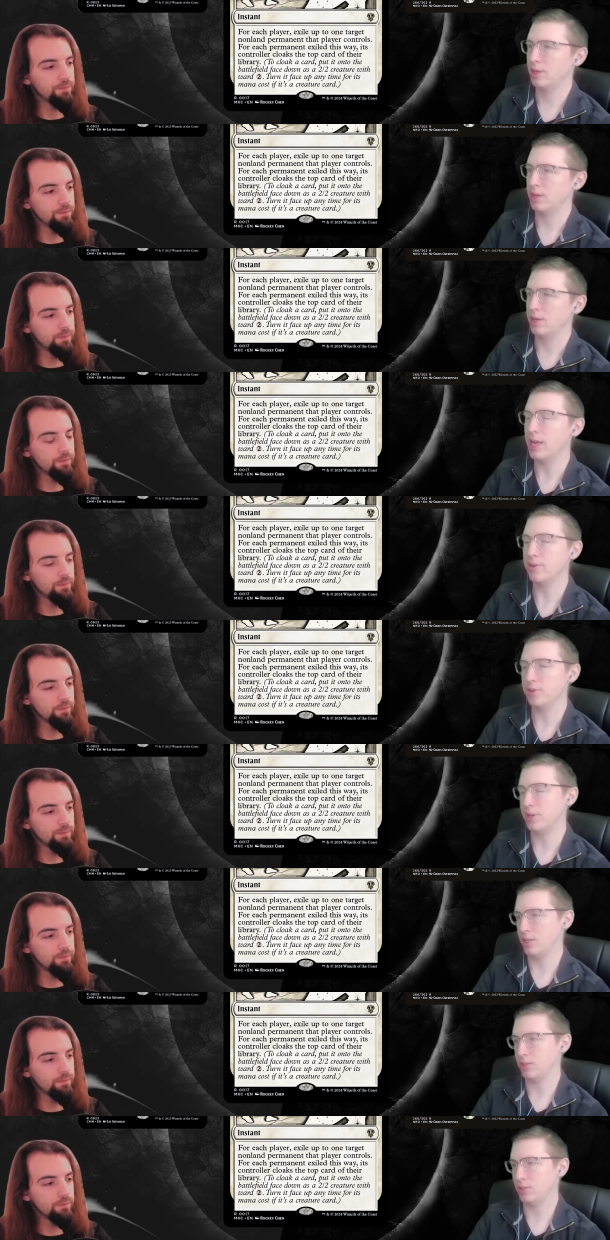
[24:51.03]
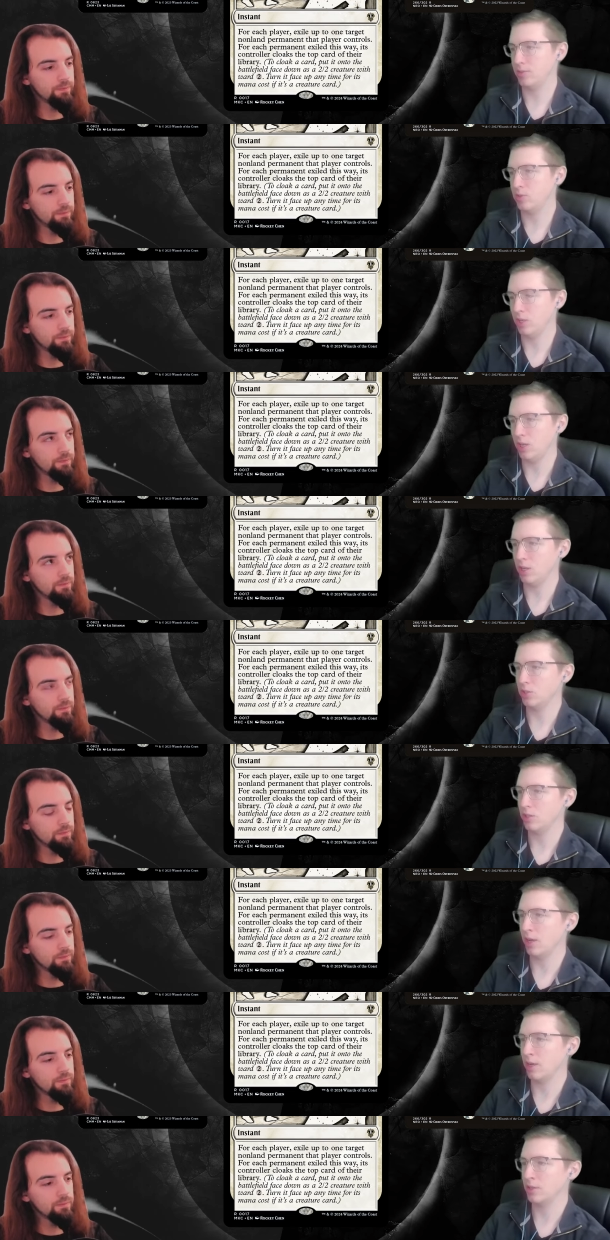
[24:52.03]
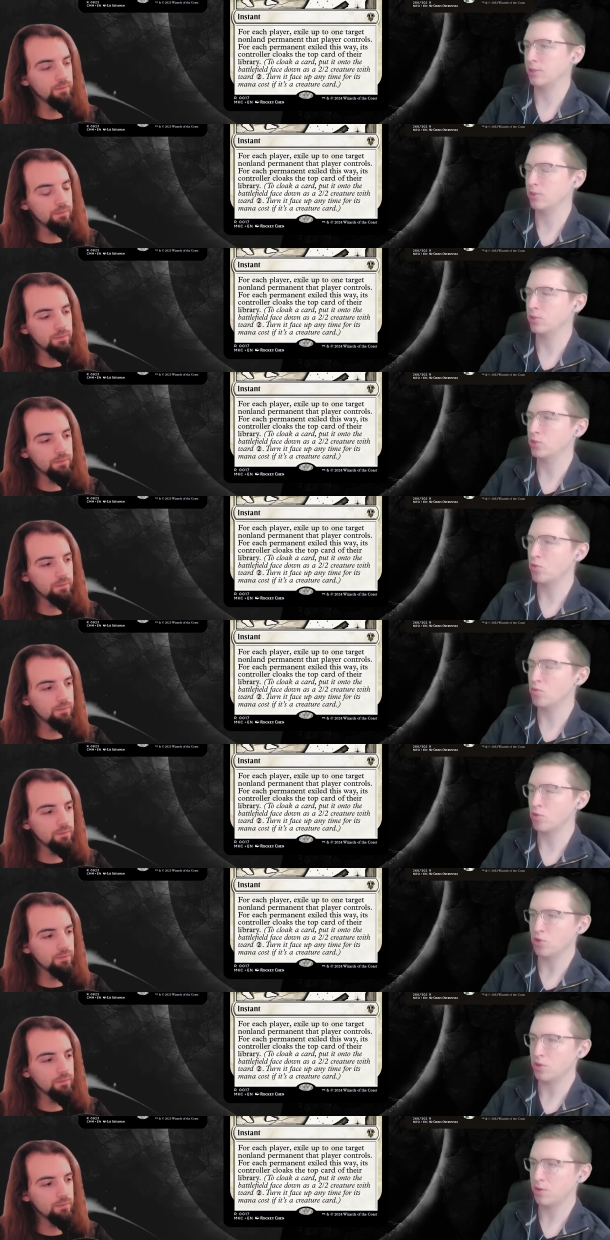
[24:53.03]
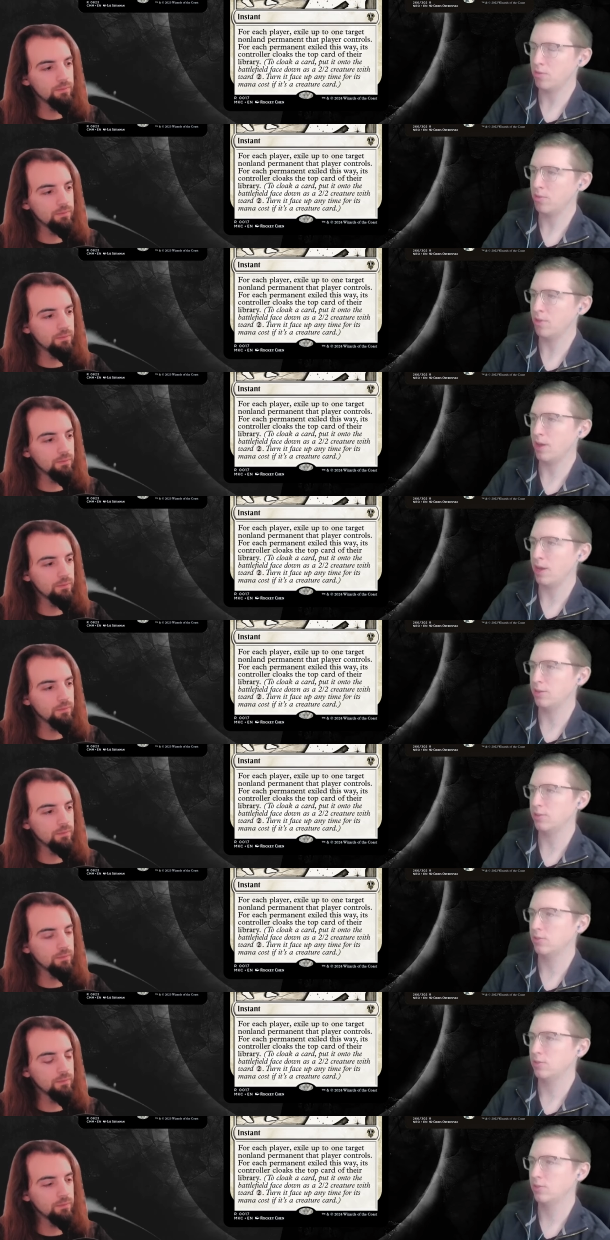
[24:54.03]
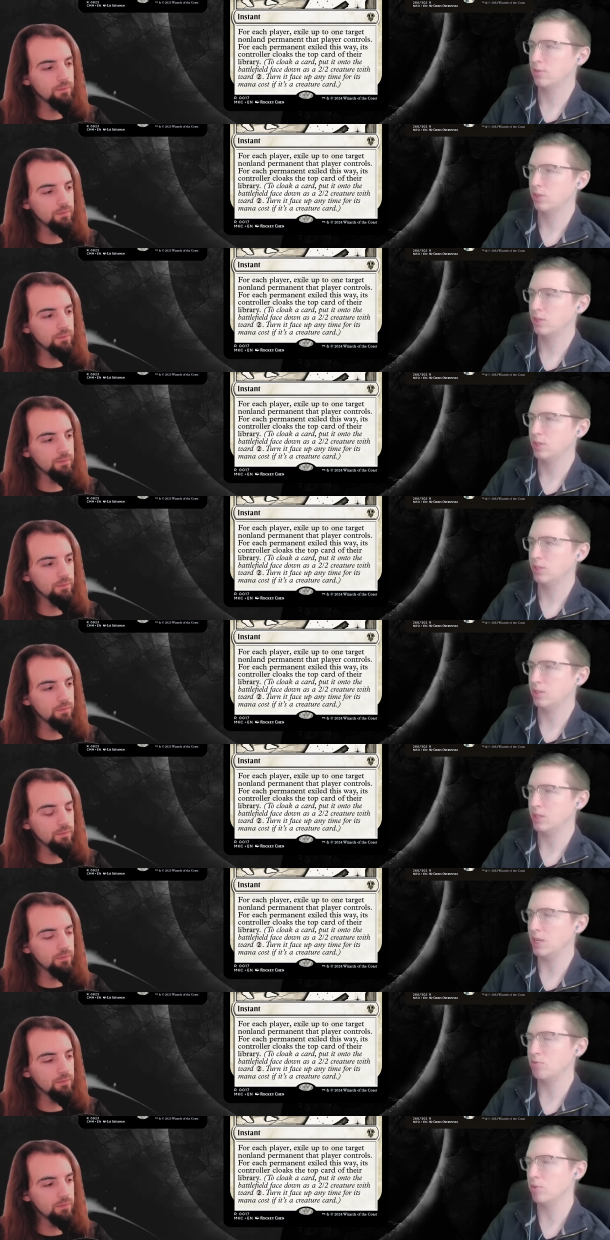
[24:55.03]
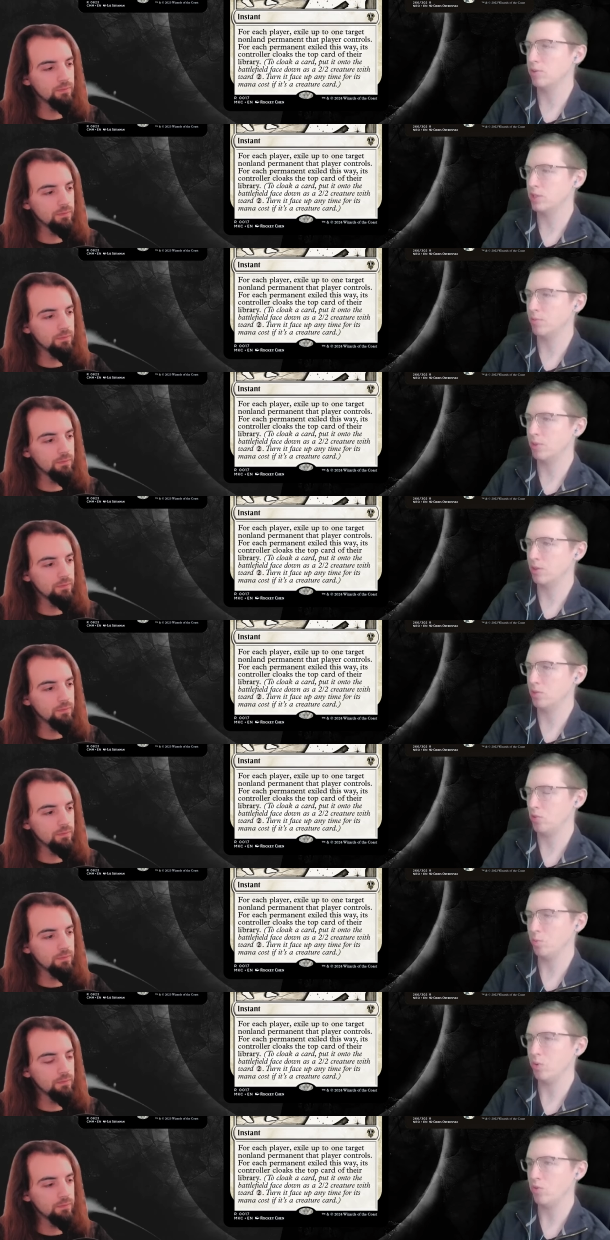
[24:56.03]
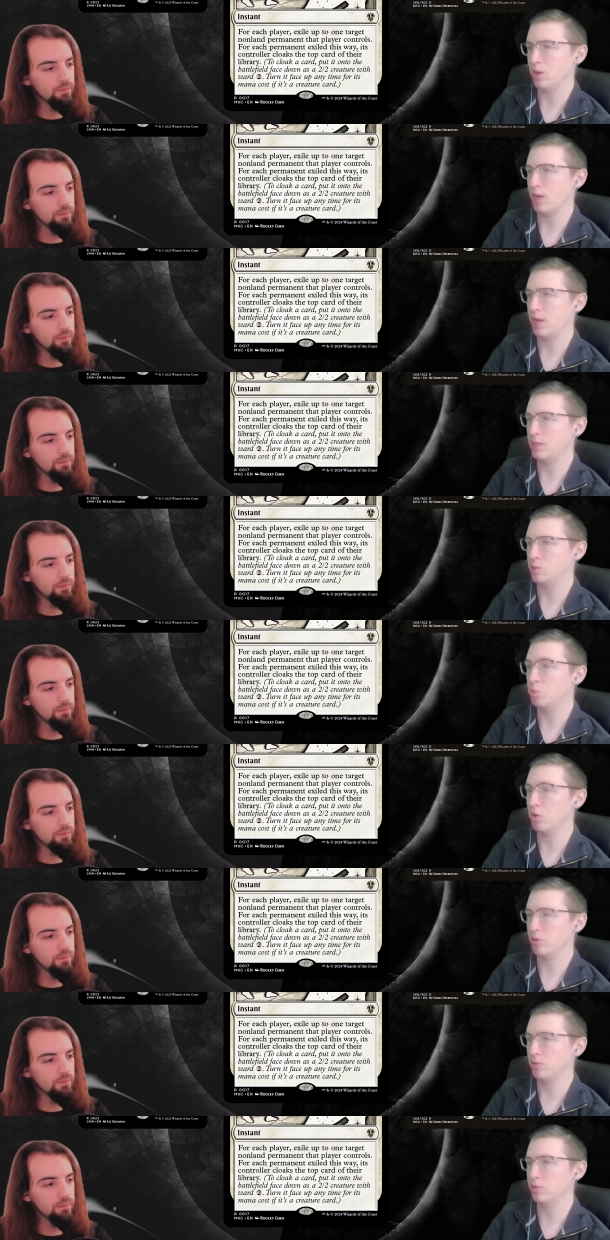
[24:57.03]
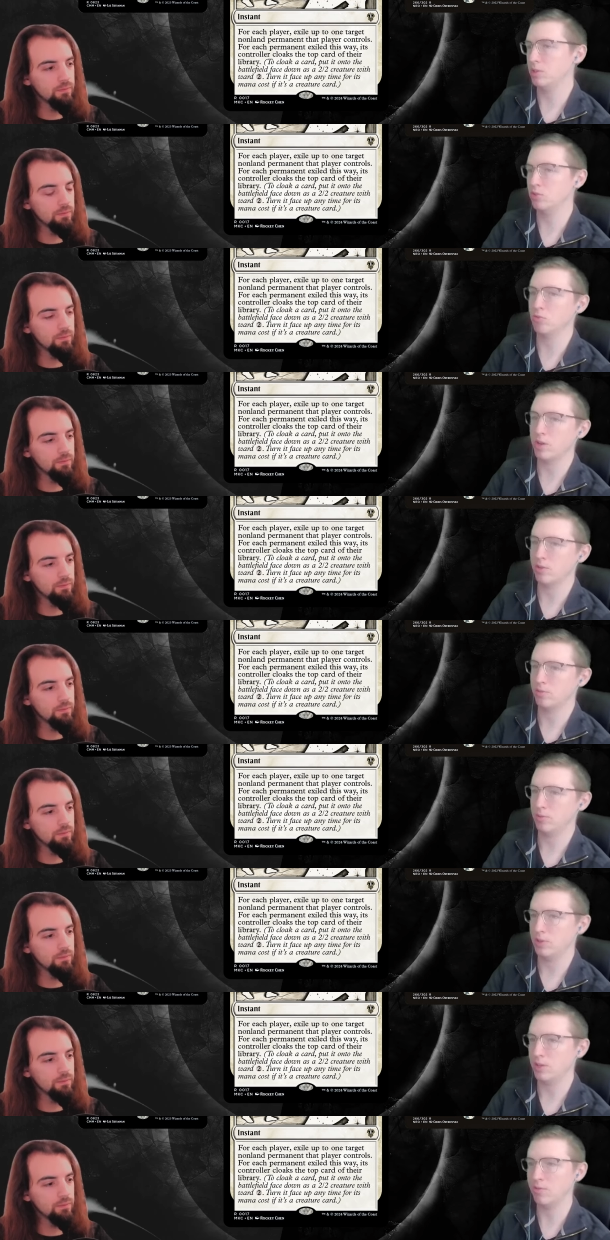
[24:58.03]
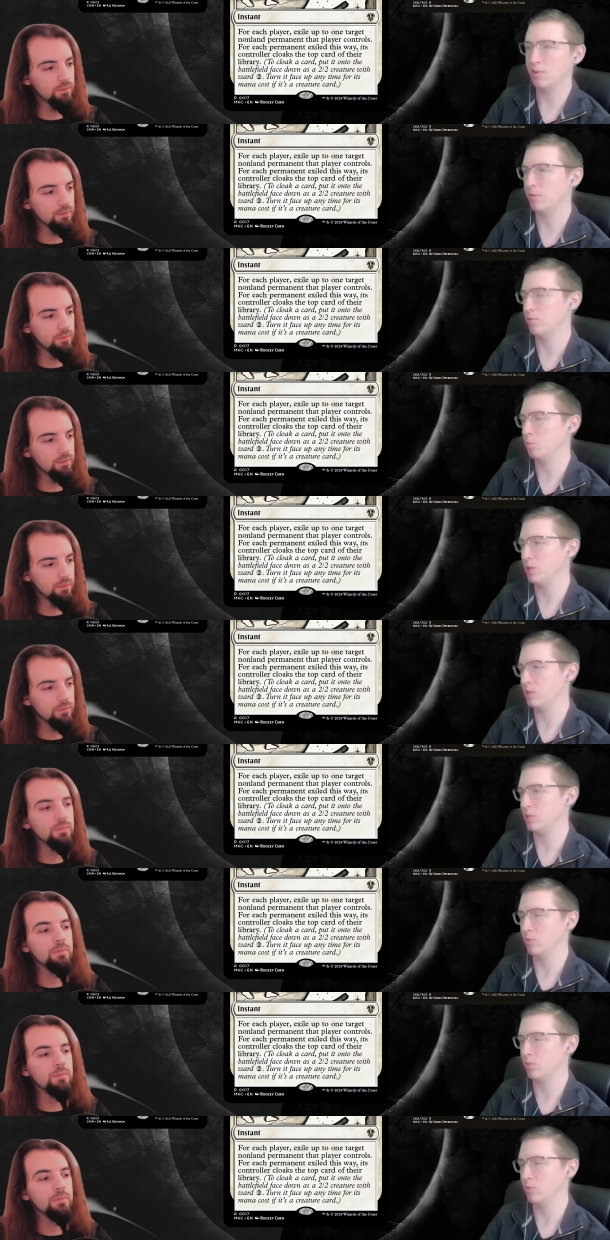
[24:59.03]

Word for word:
Speaker 1: Nowadays, CDH decks are so good that Getting rid of something that your opponent has permanently is great, even if it replaces it with a